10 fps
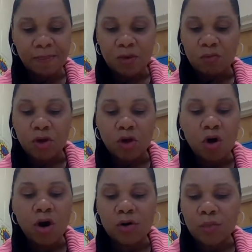
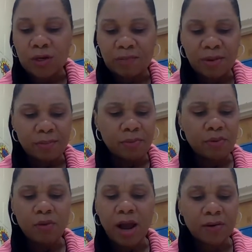Ricardo would have been
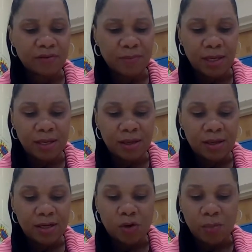proud of me.
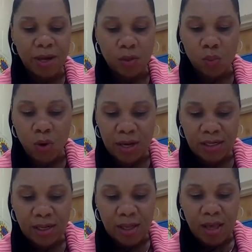No matter
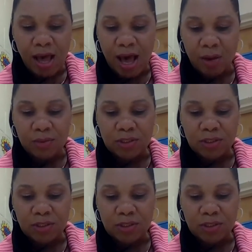what, I was